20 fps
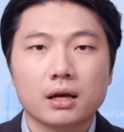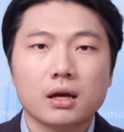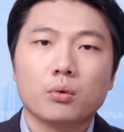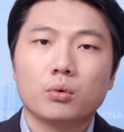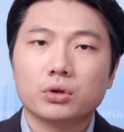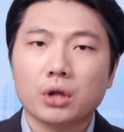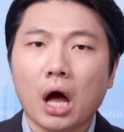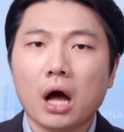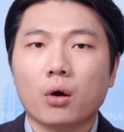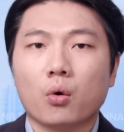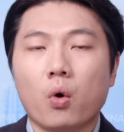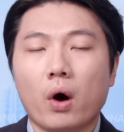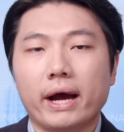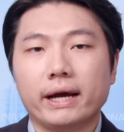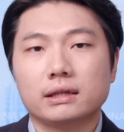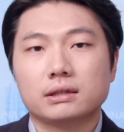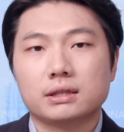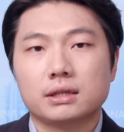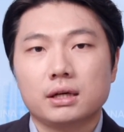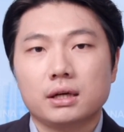Well, not
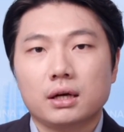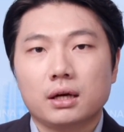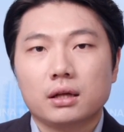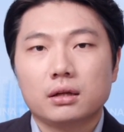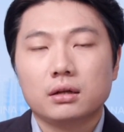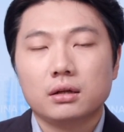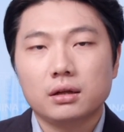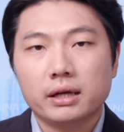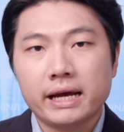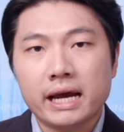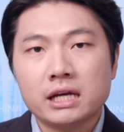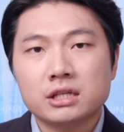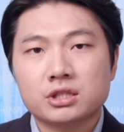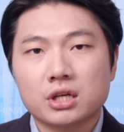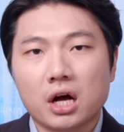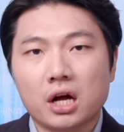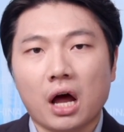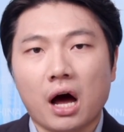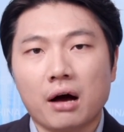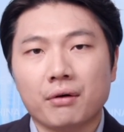quite. the
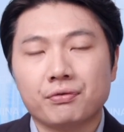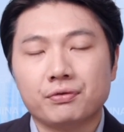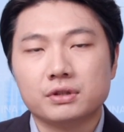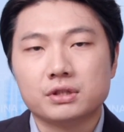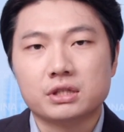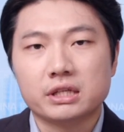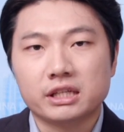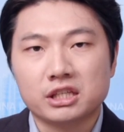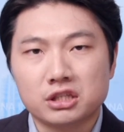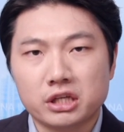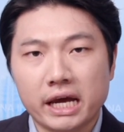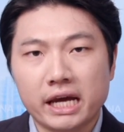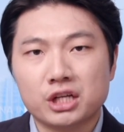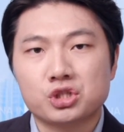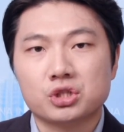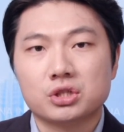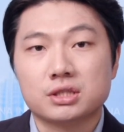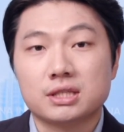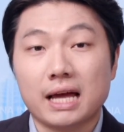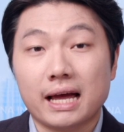liaison office
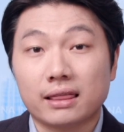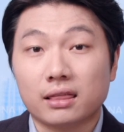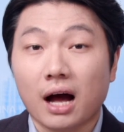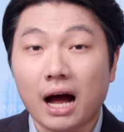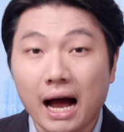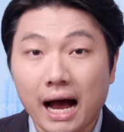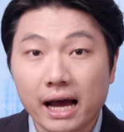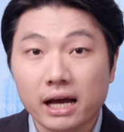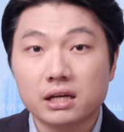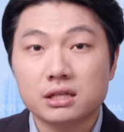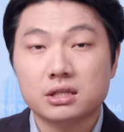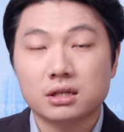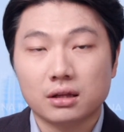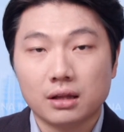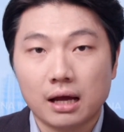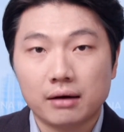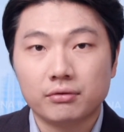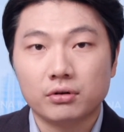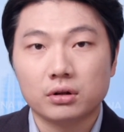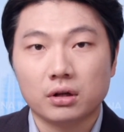engages at the highest
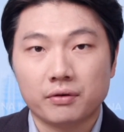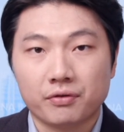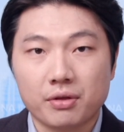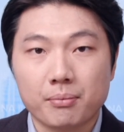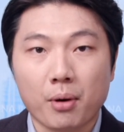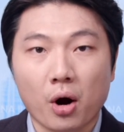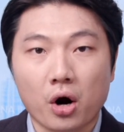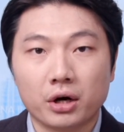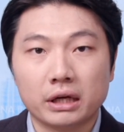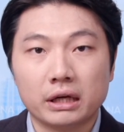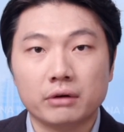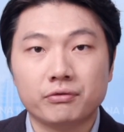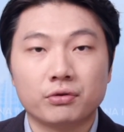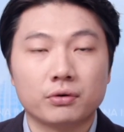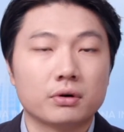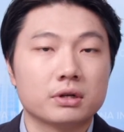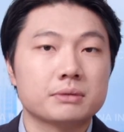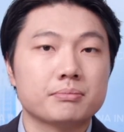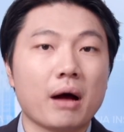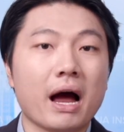level of the party
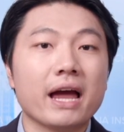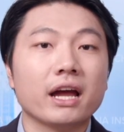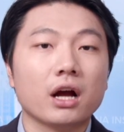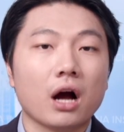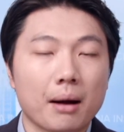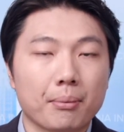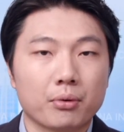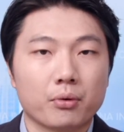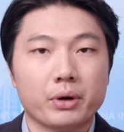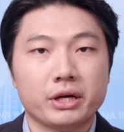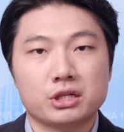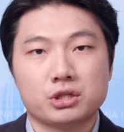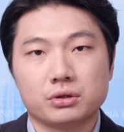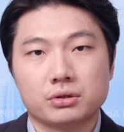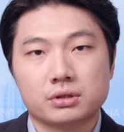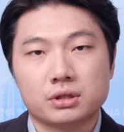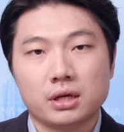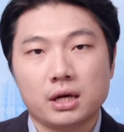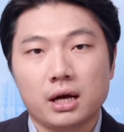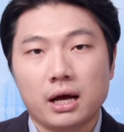for spying
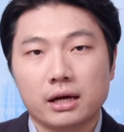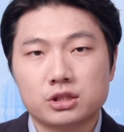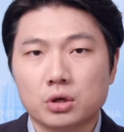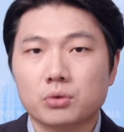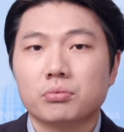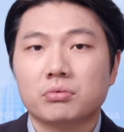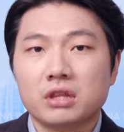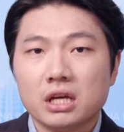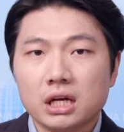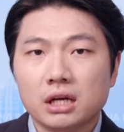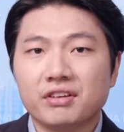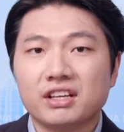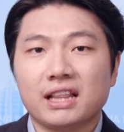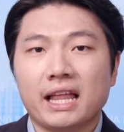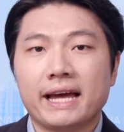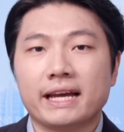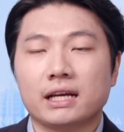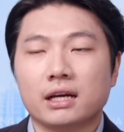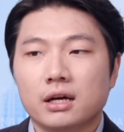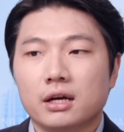operations. And so think of it
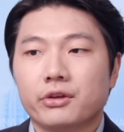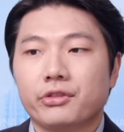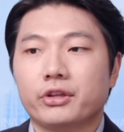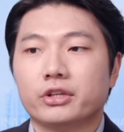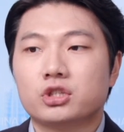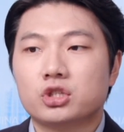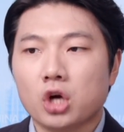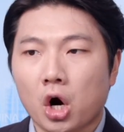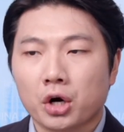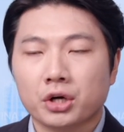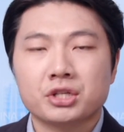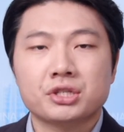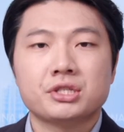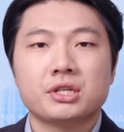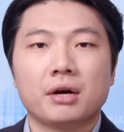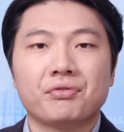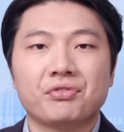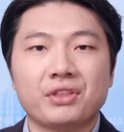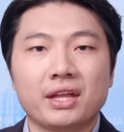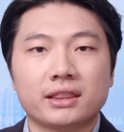like the dark
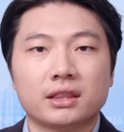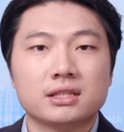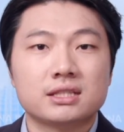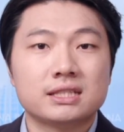stuff that the